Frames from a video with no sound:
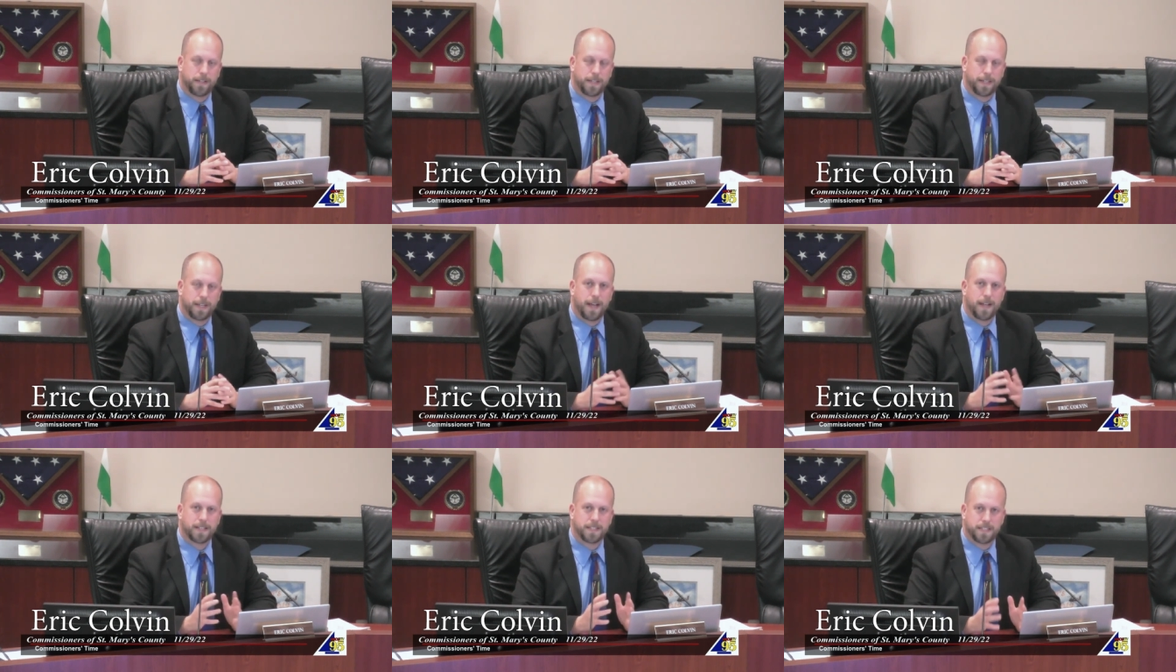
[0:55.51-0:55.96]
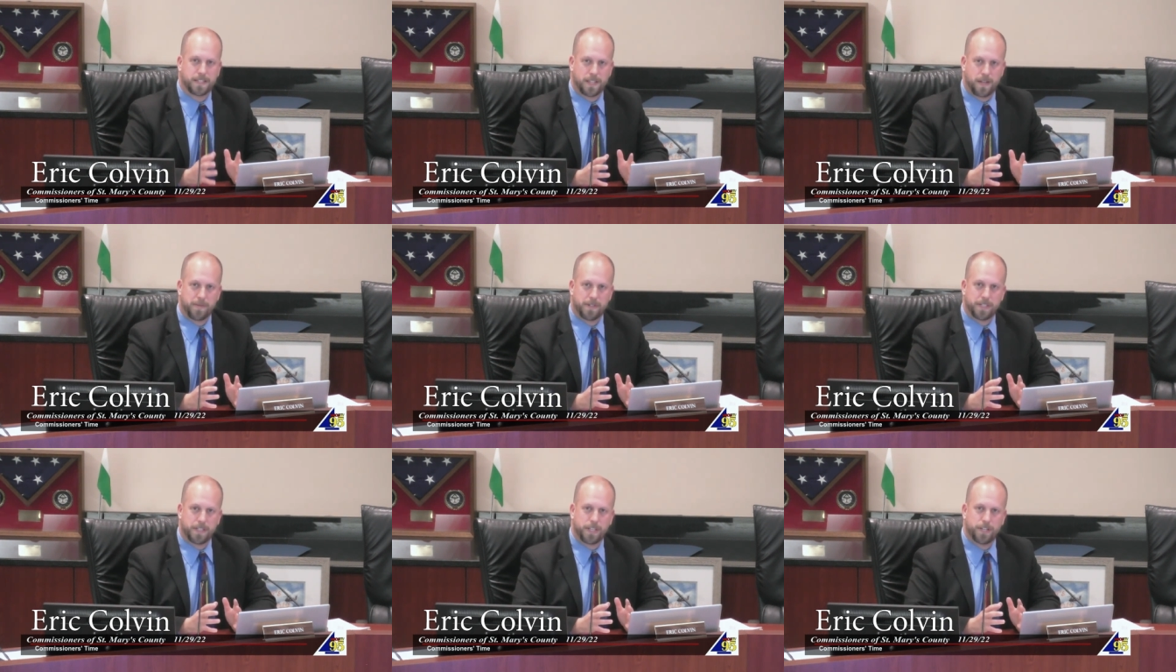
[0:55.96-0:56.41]
it got
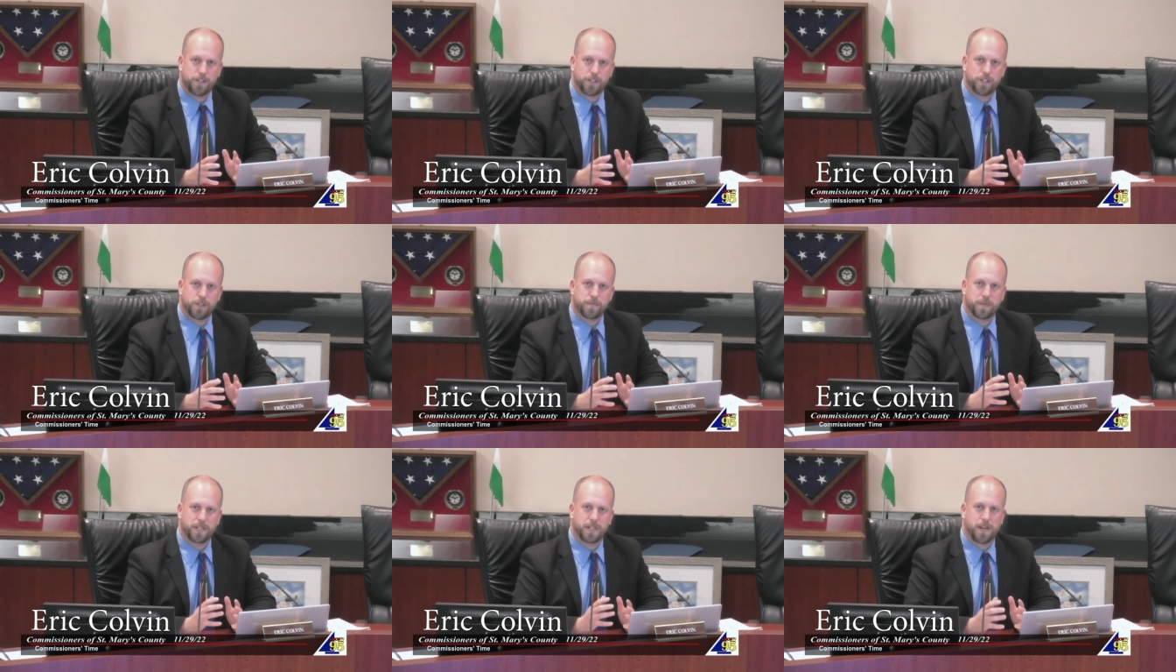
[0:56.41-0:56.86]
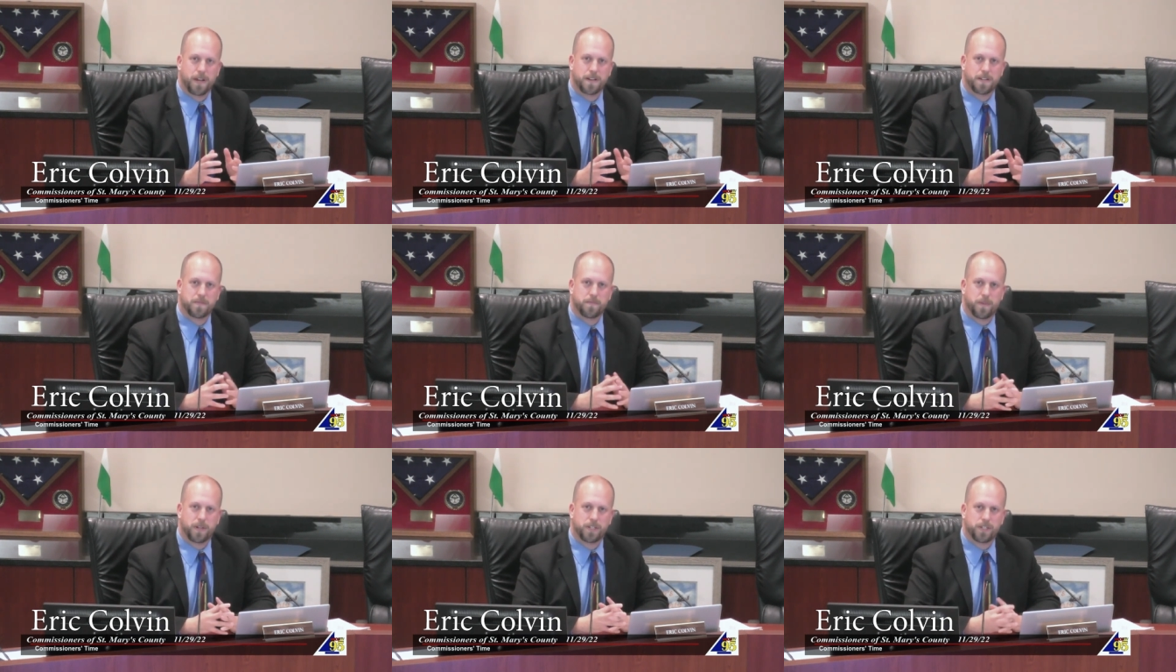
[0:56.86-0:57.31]
some attention, but not
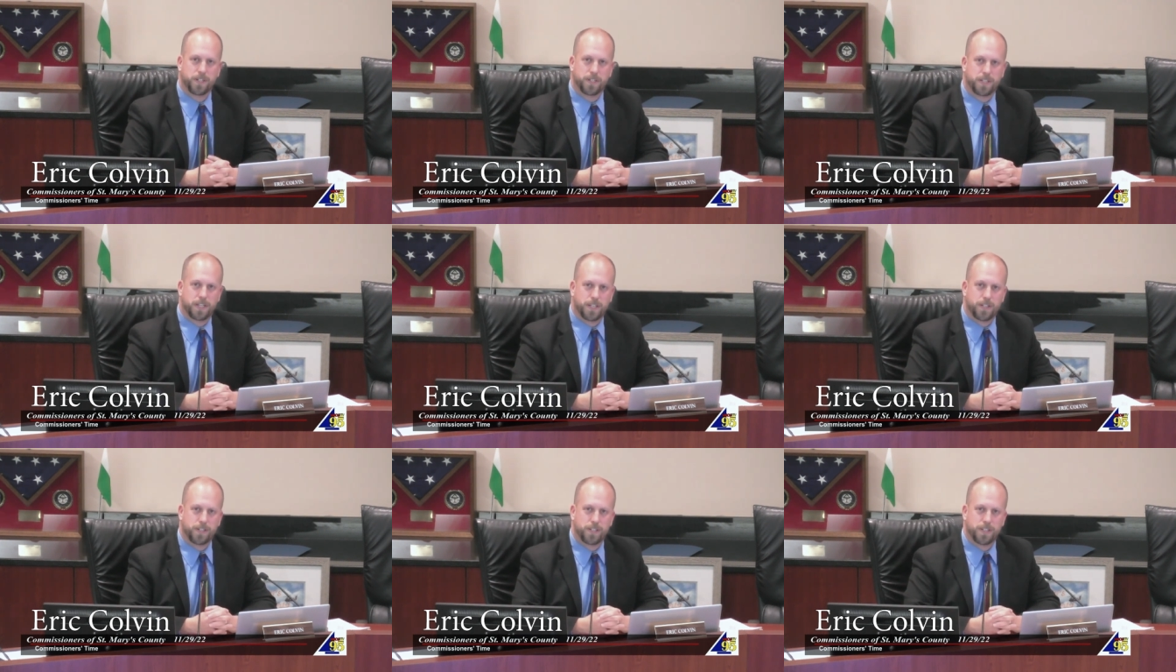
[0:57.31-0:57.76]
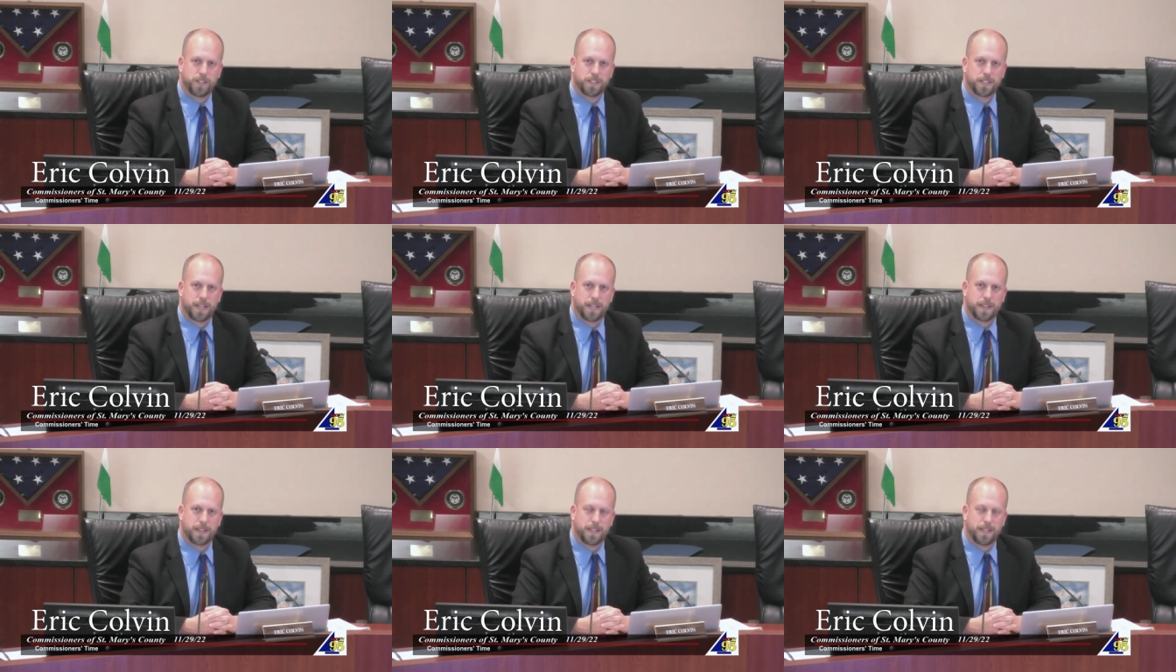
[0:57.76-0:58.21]
as much attention as
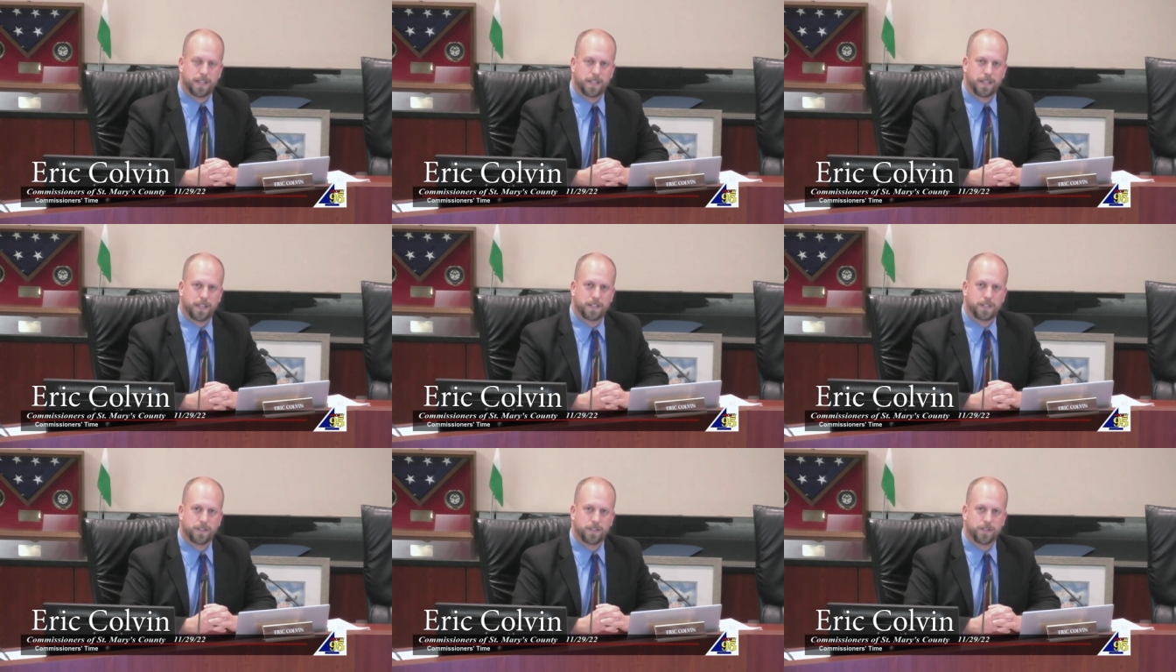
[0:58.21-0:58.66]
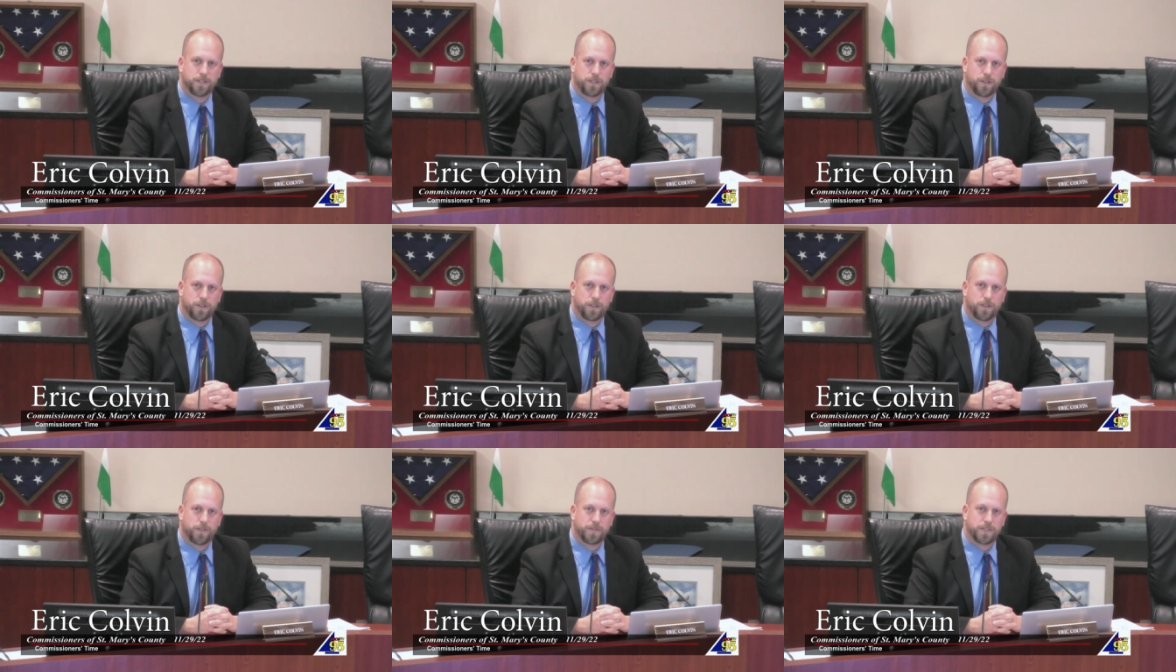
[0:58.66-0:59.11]
I think it
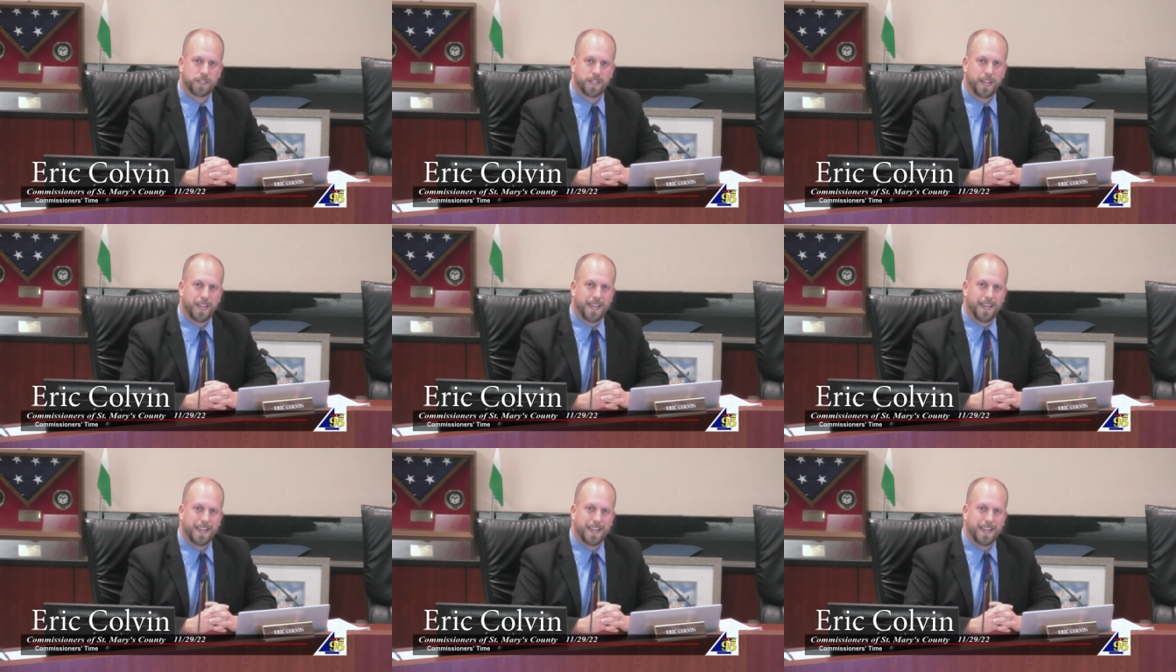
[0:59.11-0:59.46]
deserves.